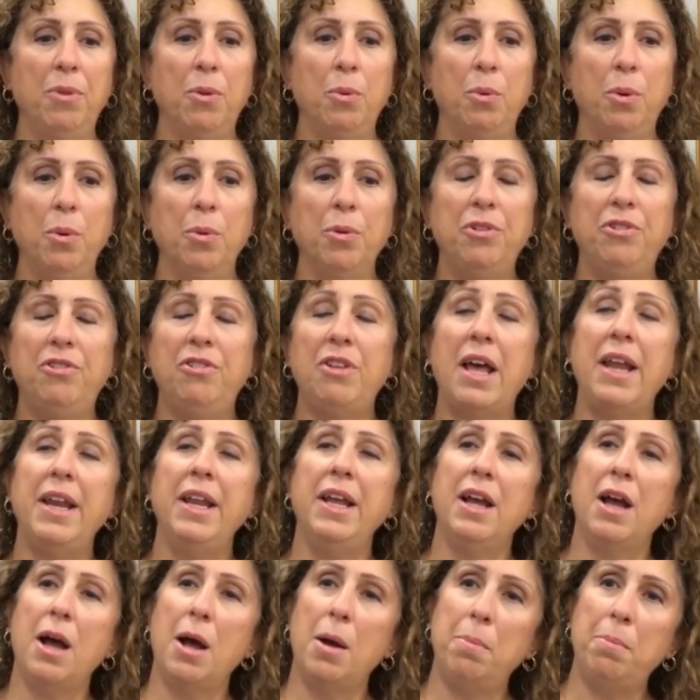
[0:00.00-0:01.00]
We were
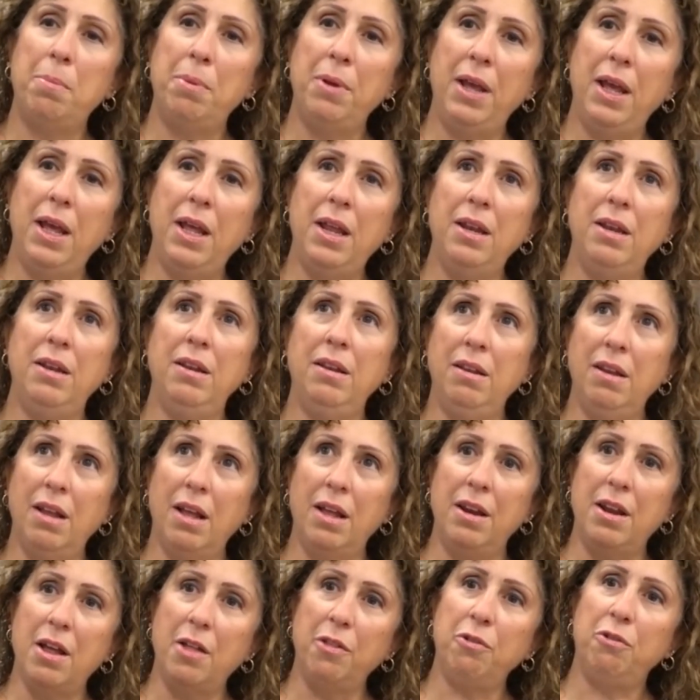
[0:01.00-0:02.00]
setting up in
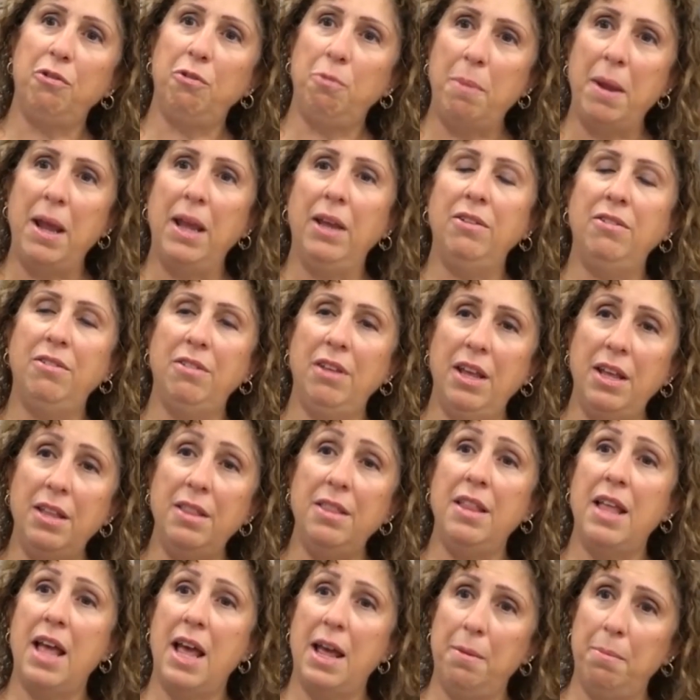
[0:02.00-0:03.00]
another space
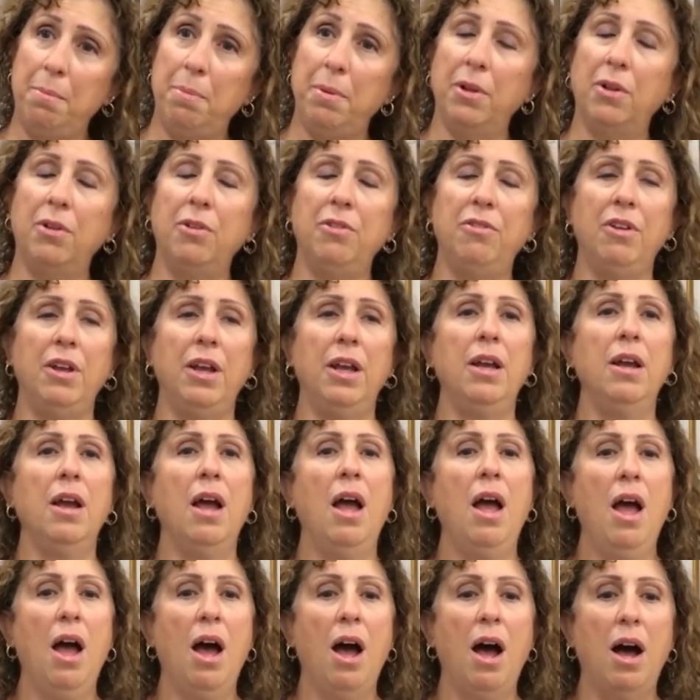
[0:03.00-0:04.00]
in that building
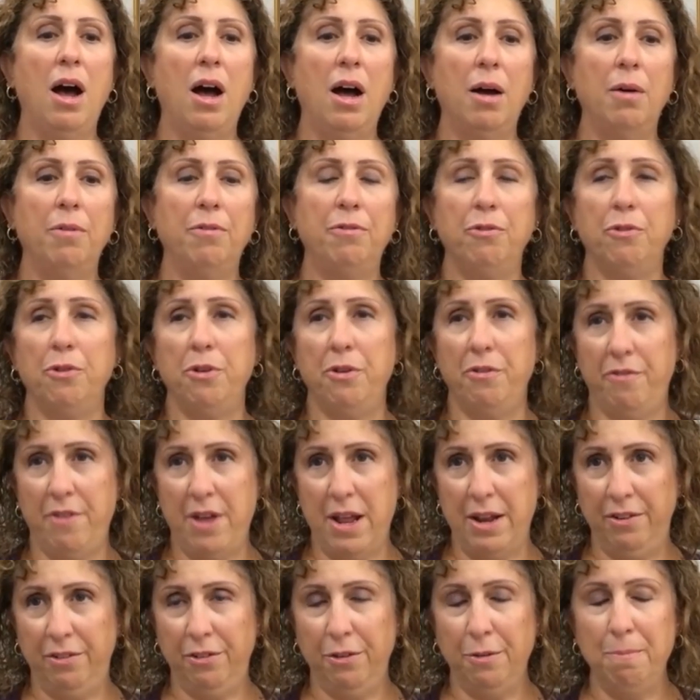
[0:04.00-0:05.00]
for an
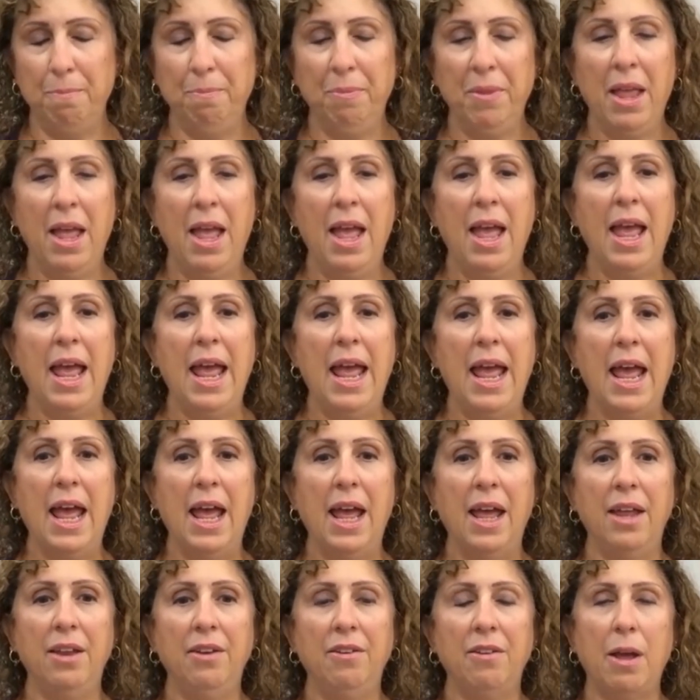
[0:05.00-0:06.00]
event.
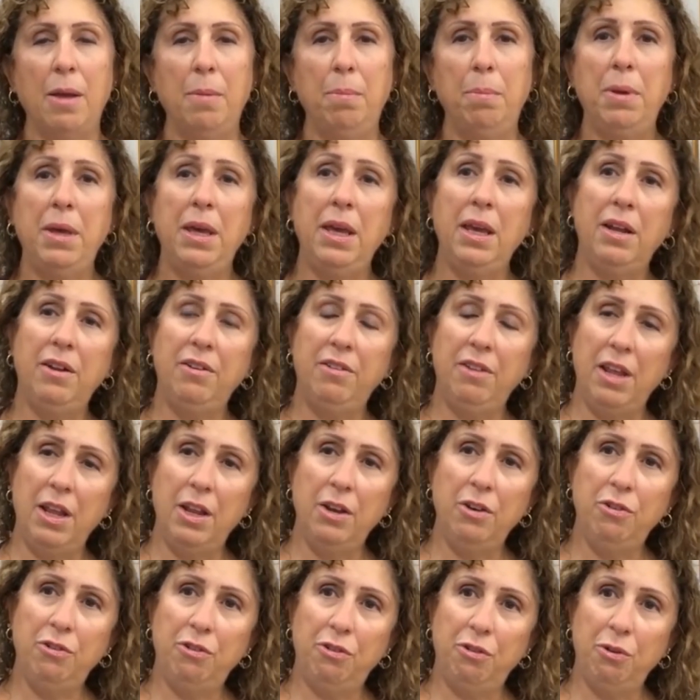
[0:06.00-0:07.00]
And I peeked
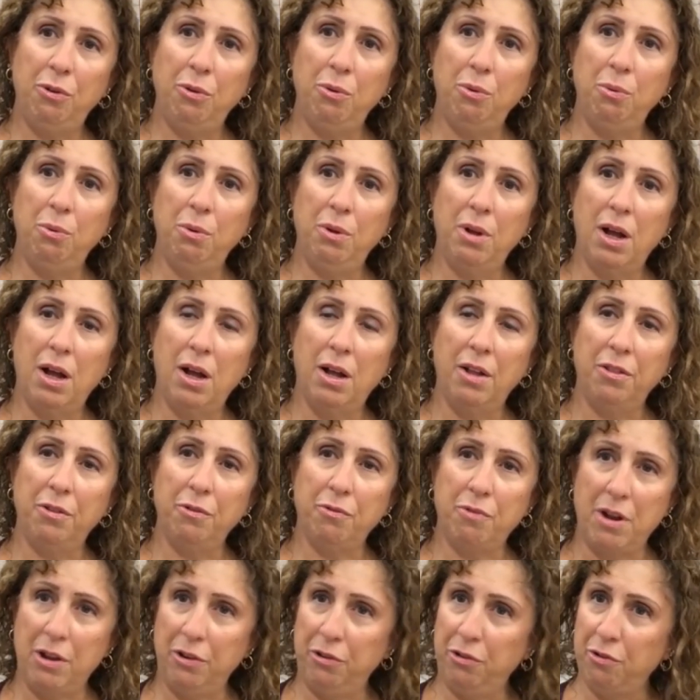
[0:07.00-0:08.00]
into
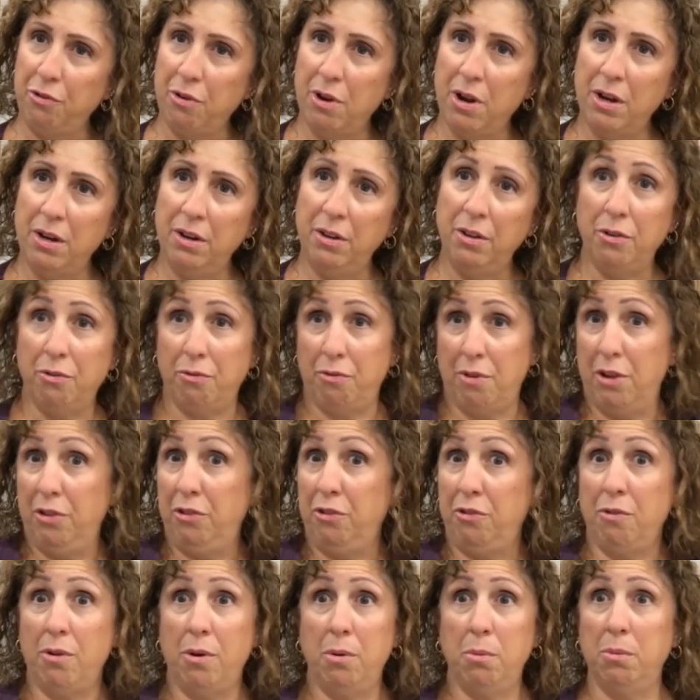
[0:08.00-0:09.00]
the restaurant, and the
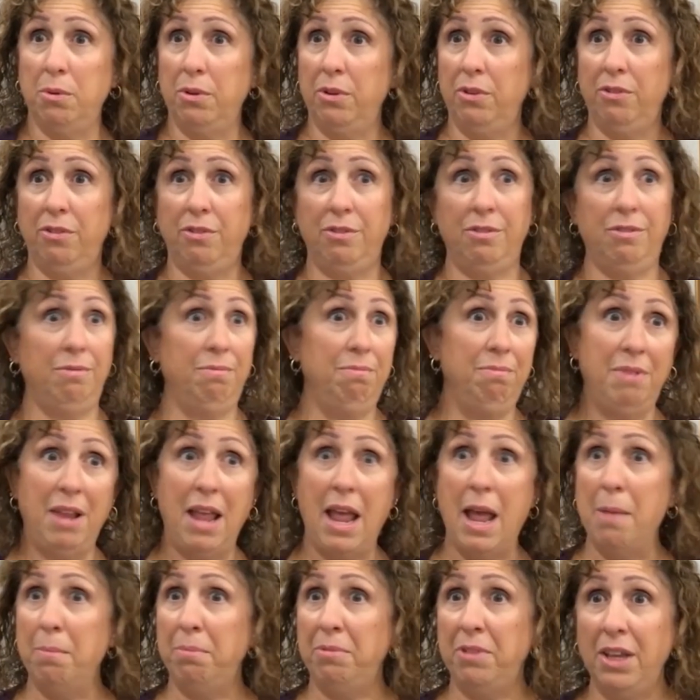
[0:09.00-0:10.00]
restaurant was
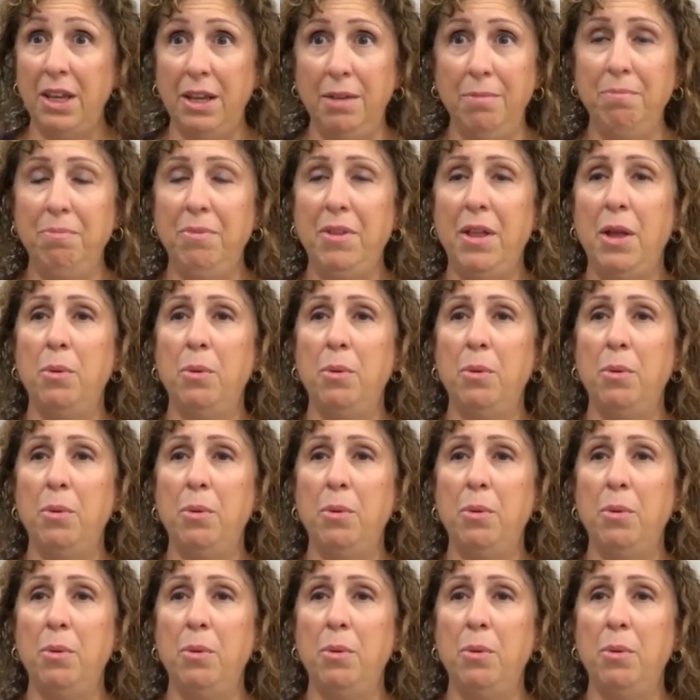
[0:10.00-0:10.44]
empty.